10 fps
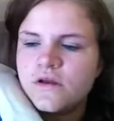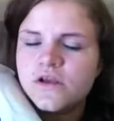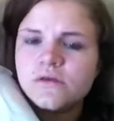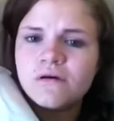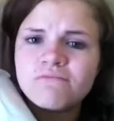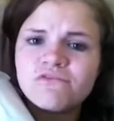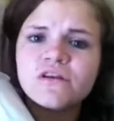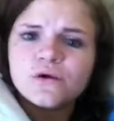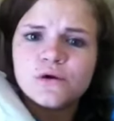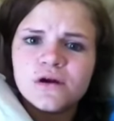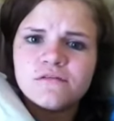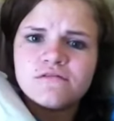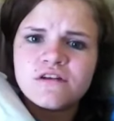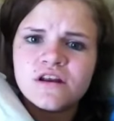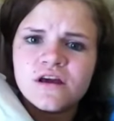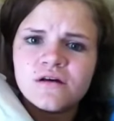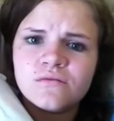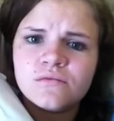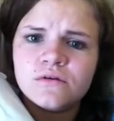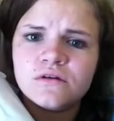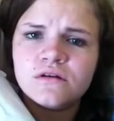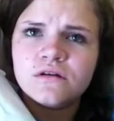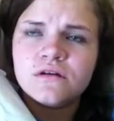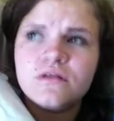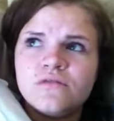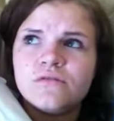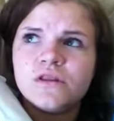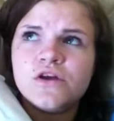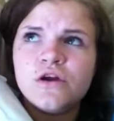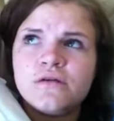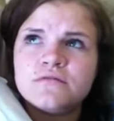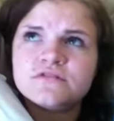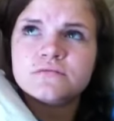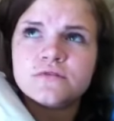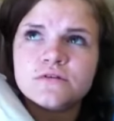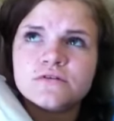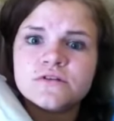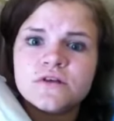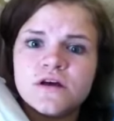You know what I'm really craving right now? Really craving some of those